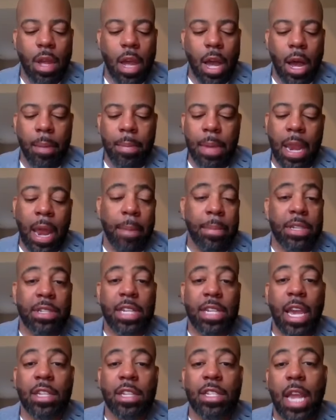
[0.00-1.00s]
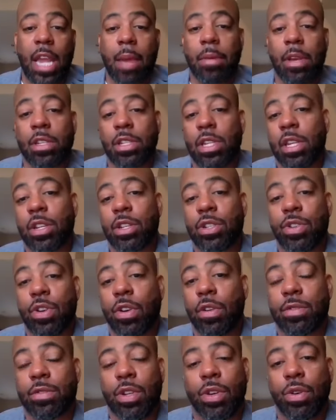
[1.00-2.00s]
and I'm gonna say his name because he
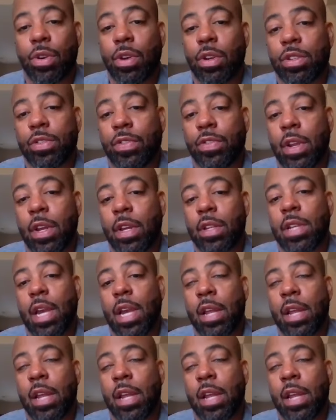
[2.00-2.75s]
deserves kudos for this.